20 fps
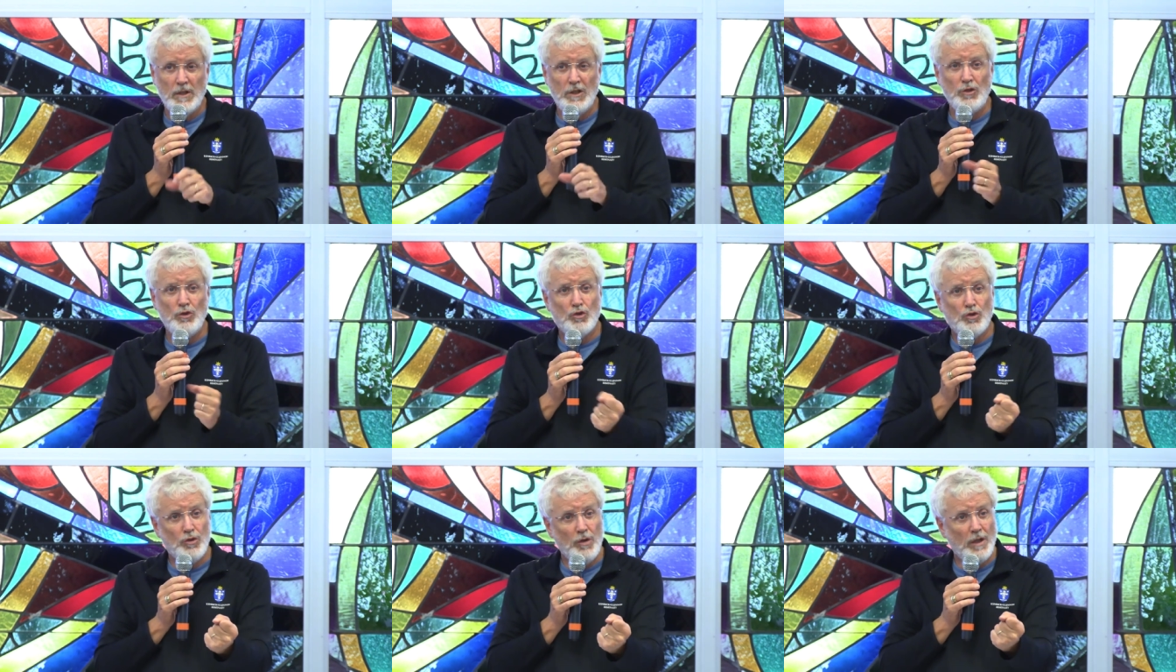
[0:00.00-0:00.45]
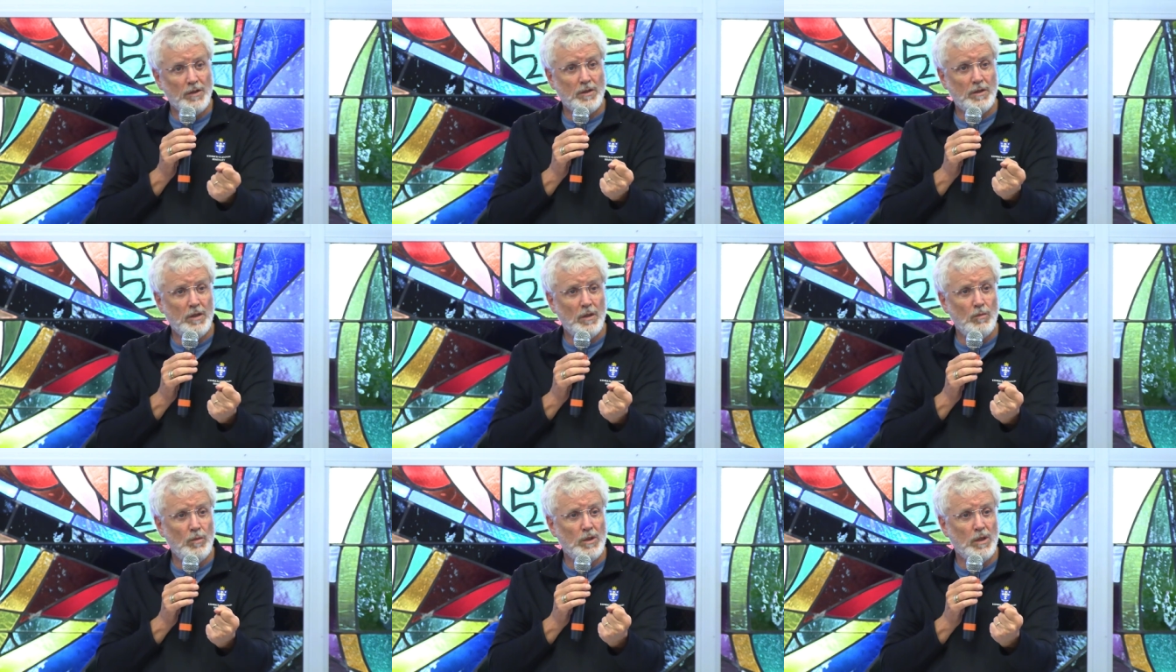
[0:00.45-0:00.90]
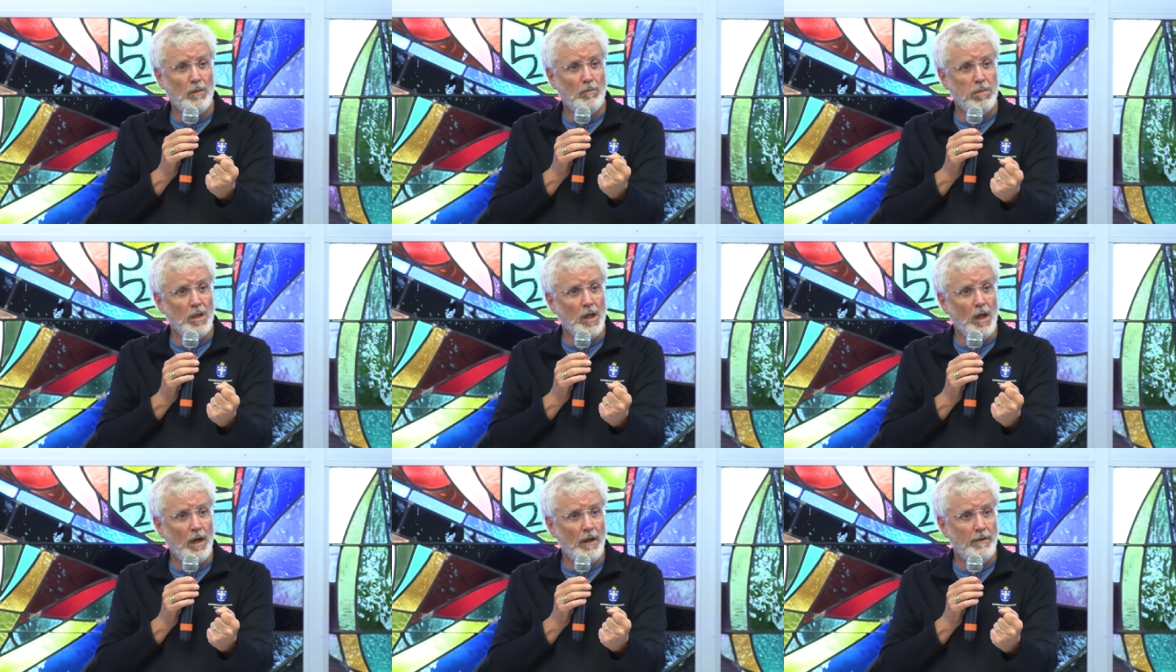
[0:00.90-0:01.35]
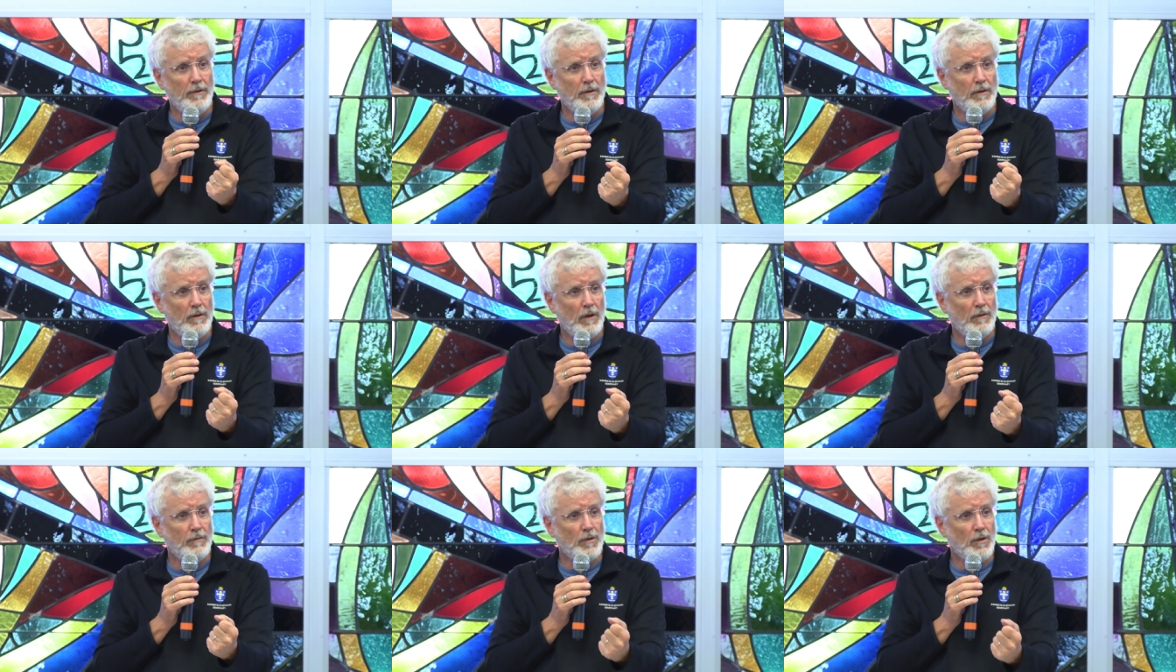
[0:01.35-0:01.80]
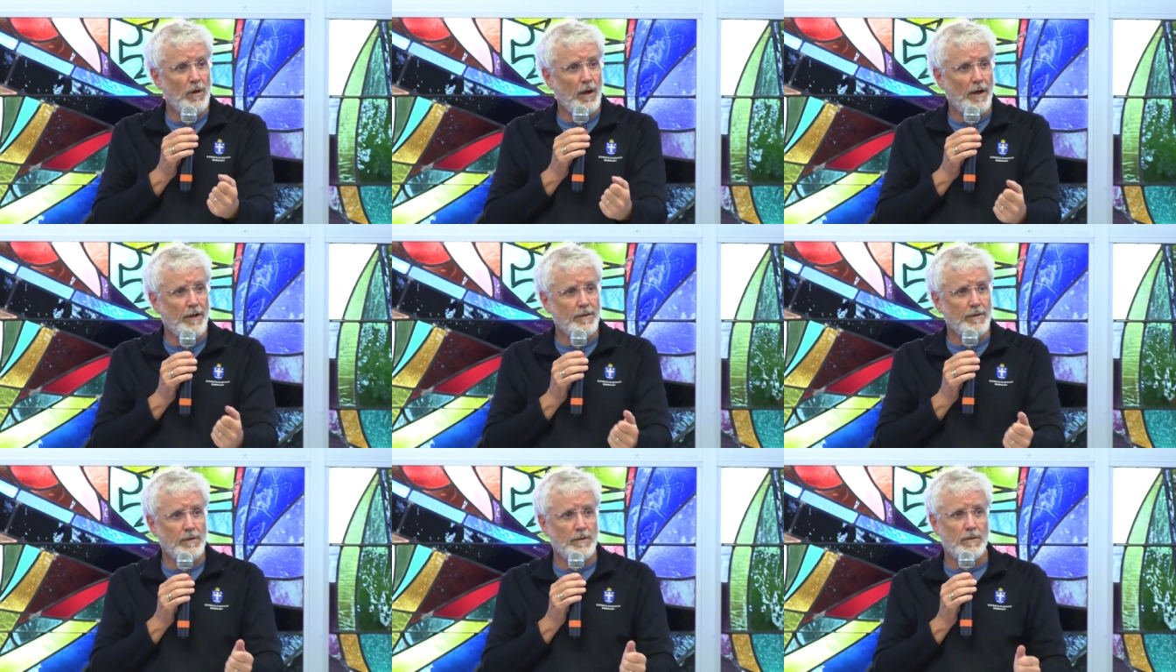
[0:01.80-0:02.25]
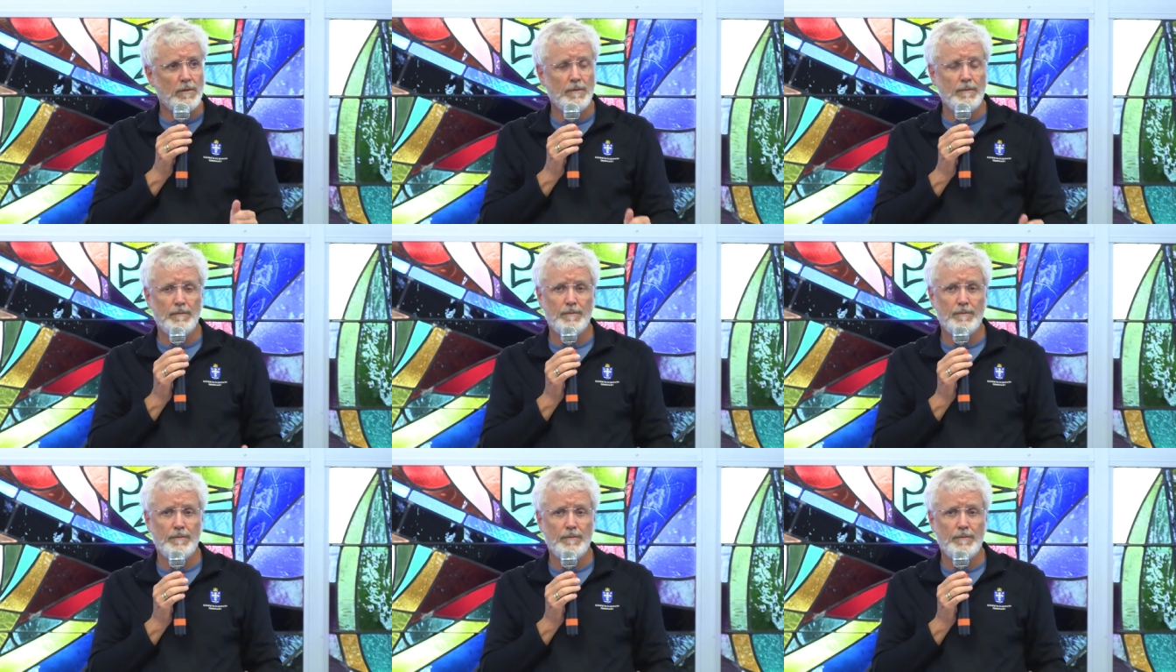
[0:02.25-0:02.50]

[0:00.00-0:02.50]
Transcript: entrusted with the blood of Christ.